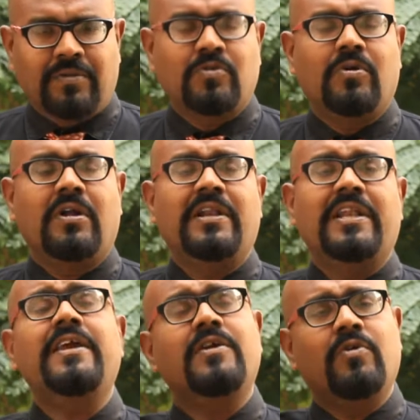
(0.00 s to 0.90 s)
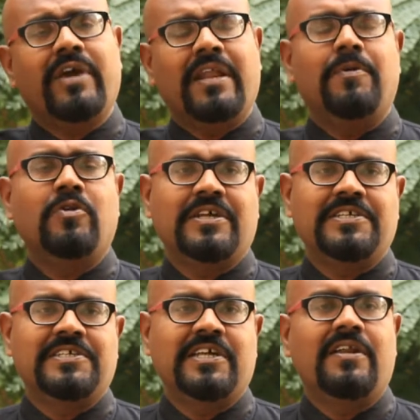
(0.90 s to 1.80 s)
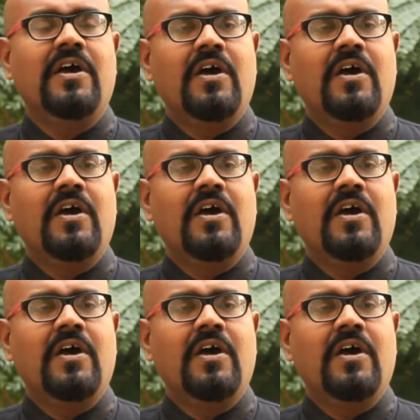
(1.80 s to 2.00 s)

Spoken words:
through only you can able to register.